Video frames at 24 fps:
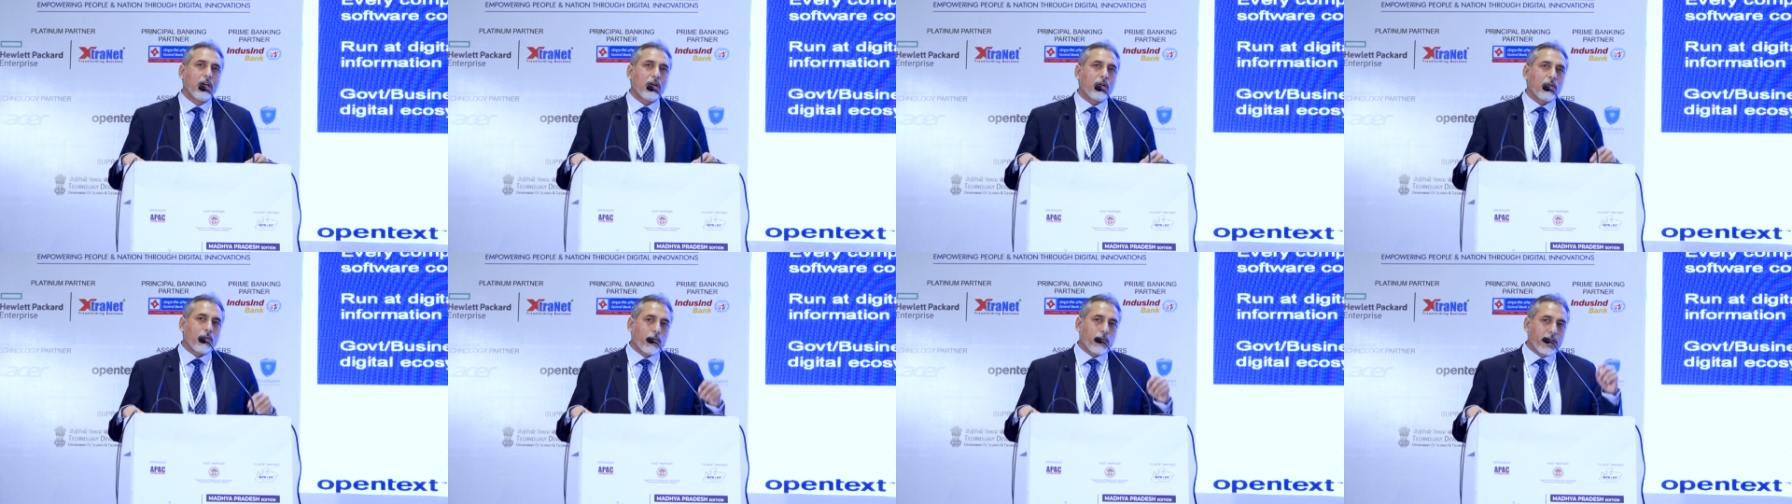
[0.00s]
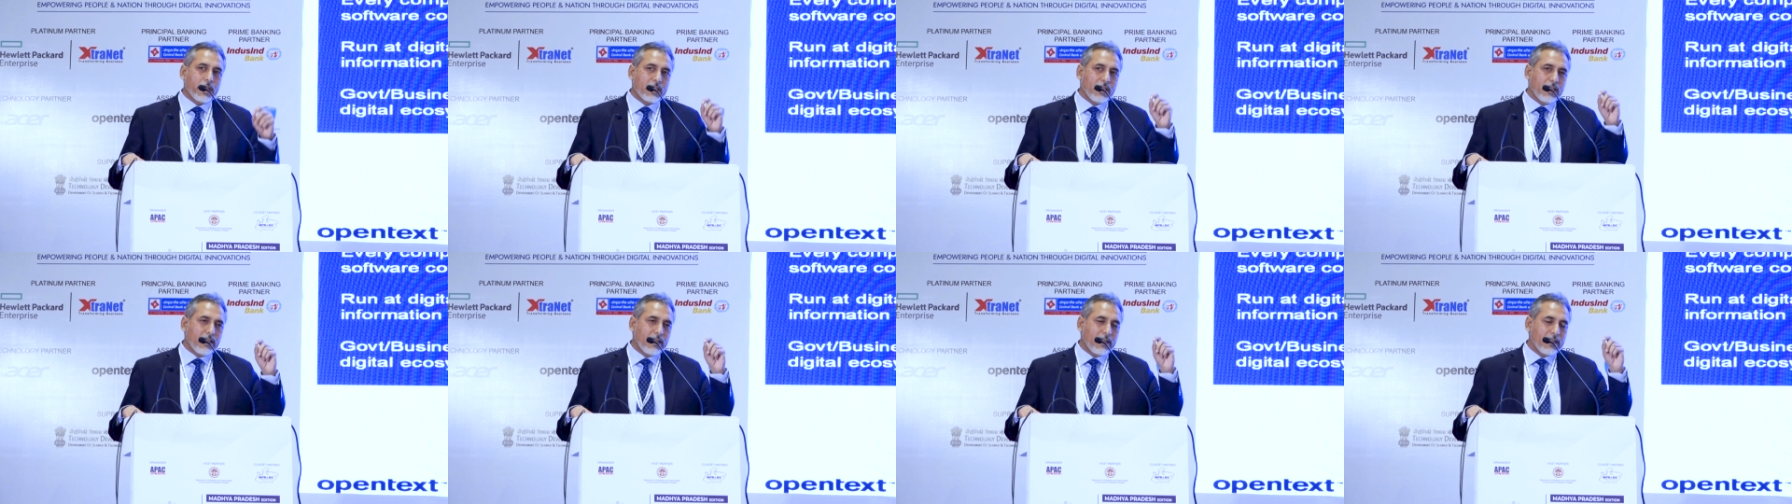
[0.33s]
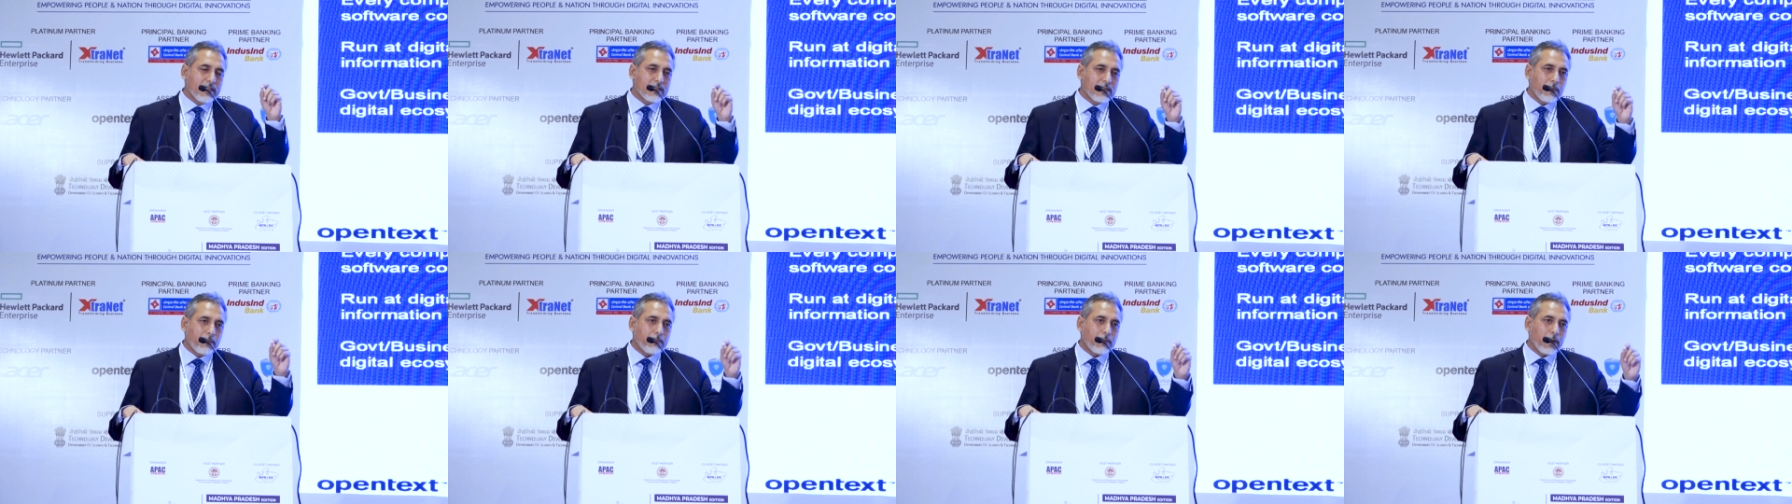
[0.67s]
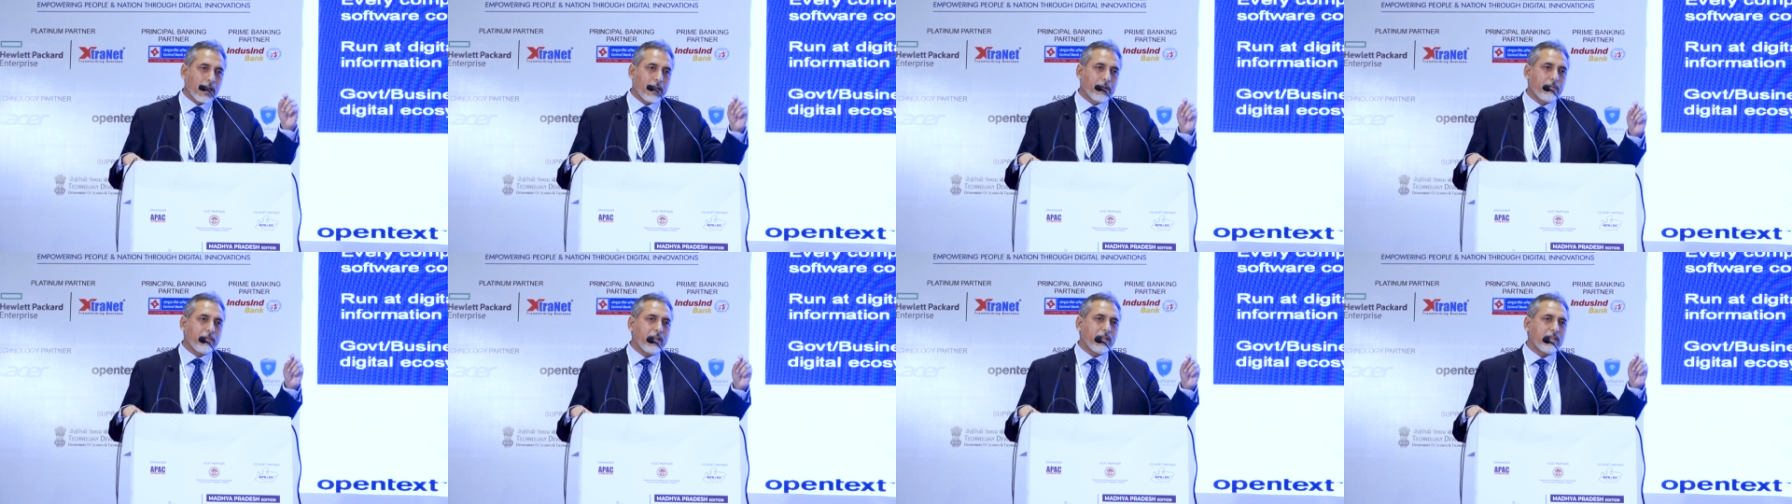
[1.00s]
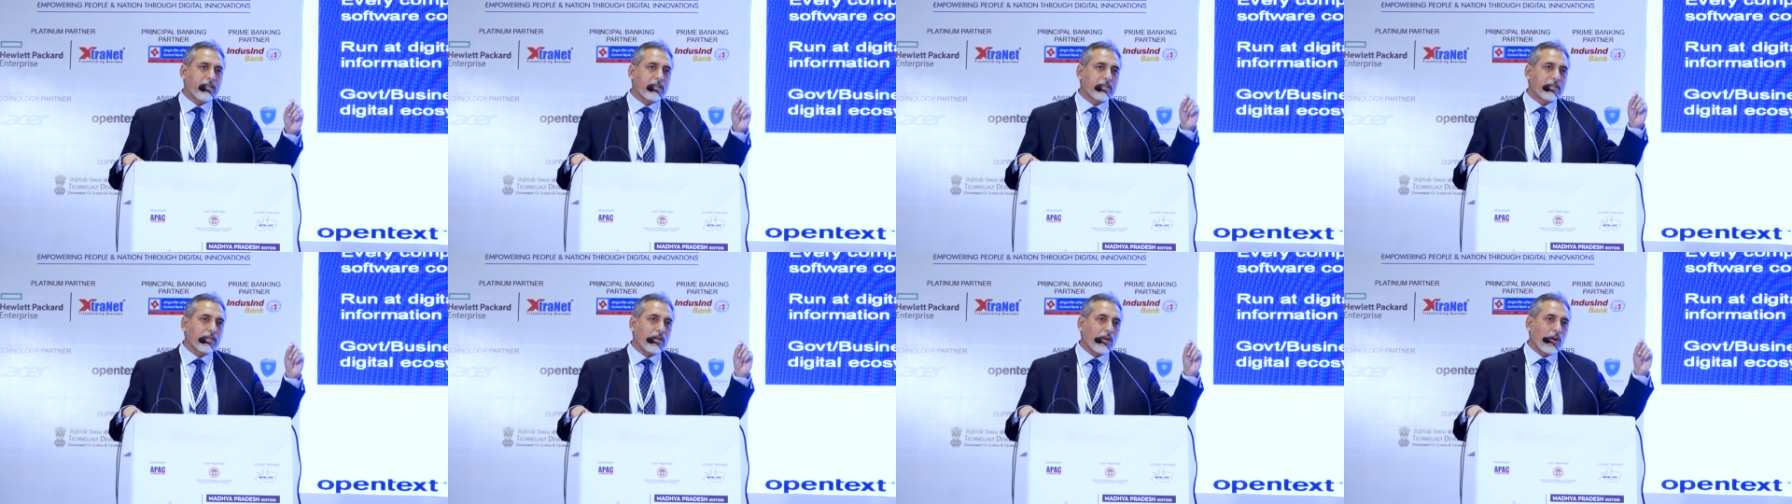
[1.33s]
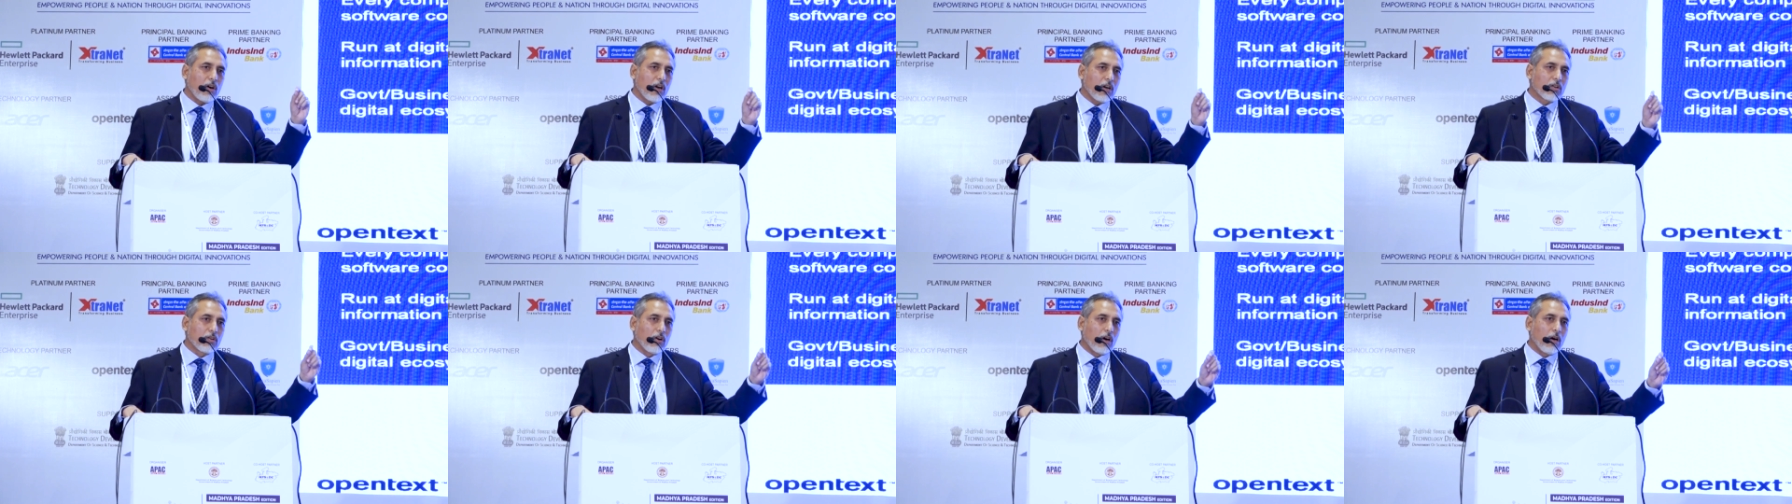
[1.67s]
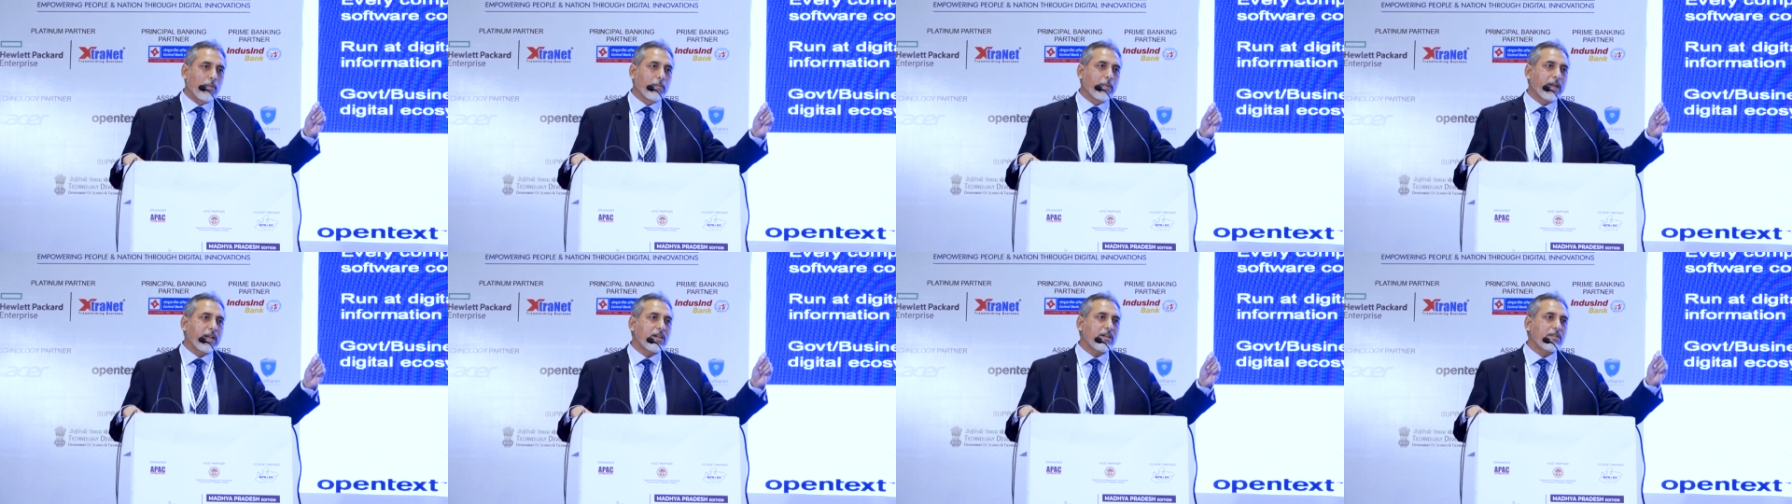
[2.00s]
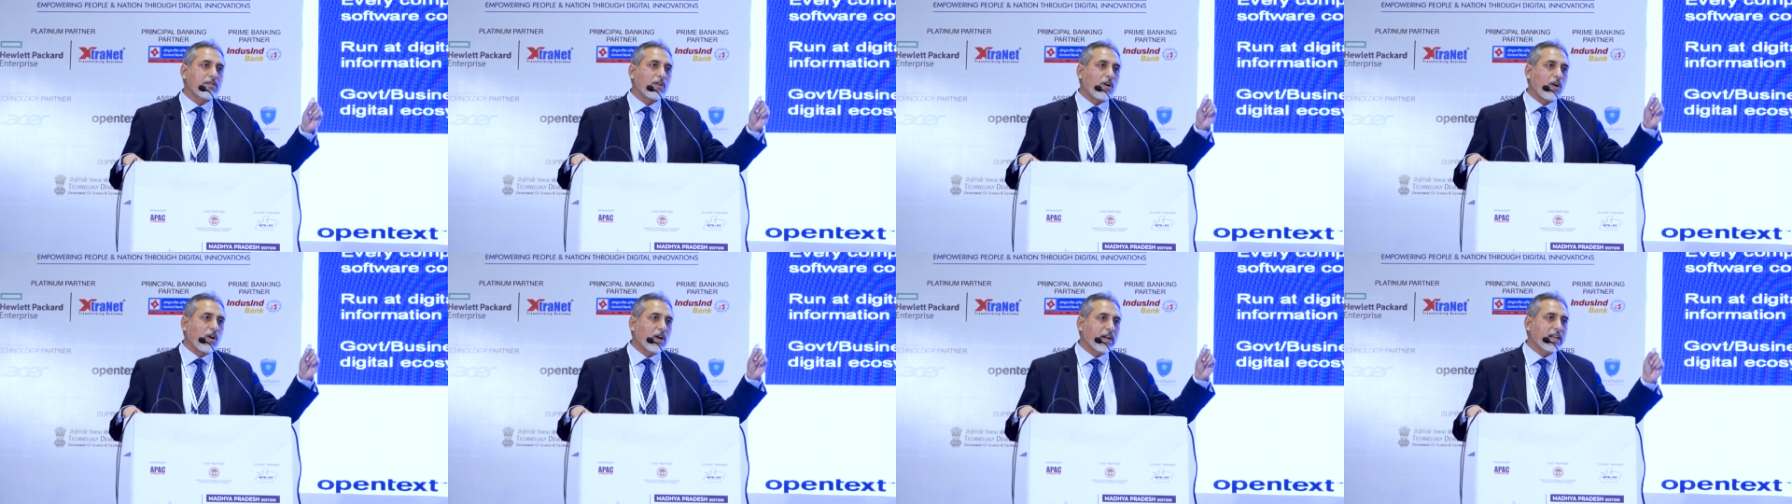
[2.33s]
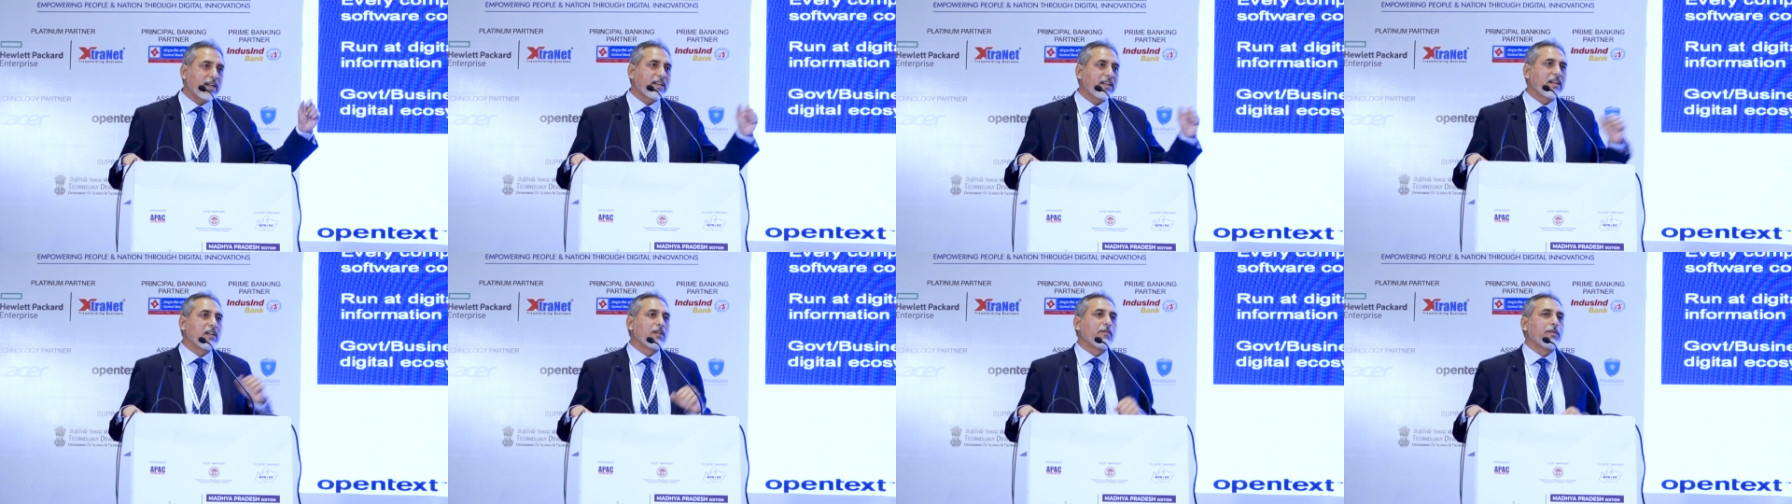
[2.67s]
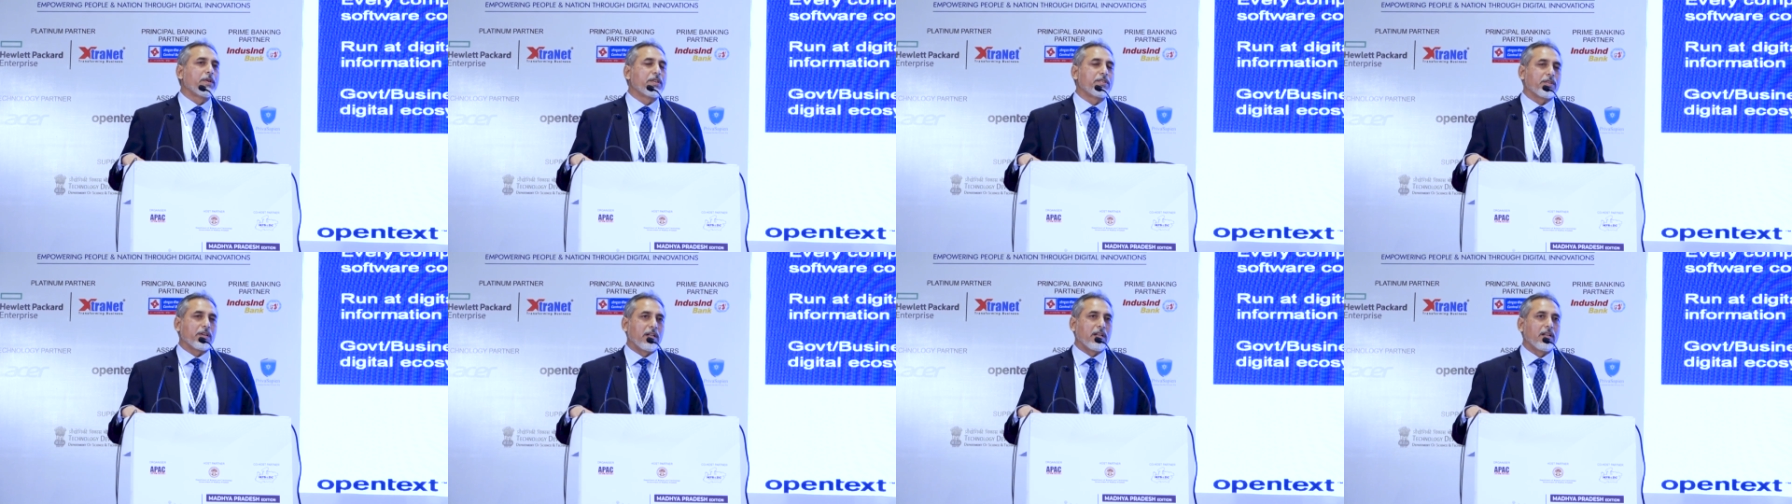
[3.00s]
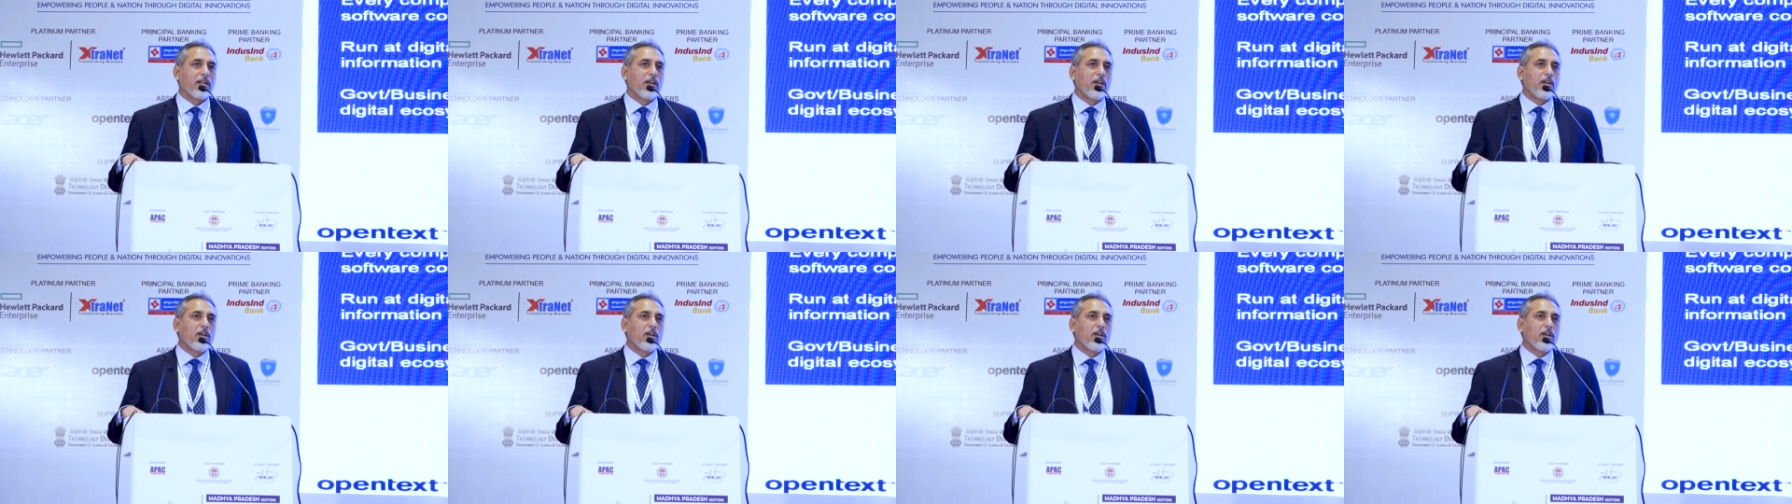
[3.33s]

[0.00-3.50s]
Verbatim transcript: whether it is a private or government or an individual.